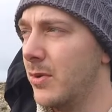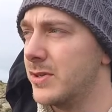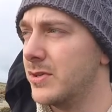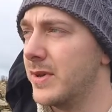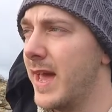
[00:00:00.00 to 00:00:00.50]
quite
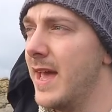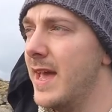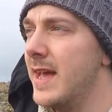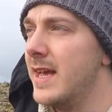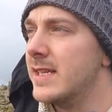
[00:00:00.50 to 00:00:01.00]
sure yet.
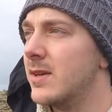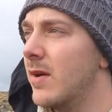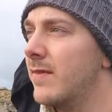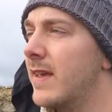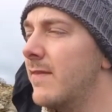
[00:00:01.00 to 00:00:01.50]
So
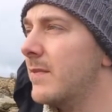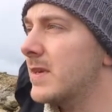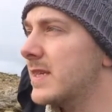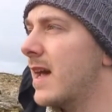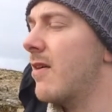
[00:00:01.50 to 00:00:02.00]
I've given
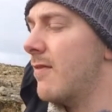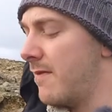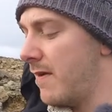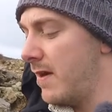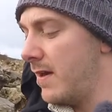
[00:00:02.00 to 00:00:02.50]
myself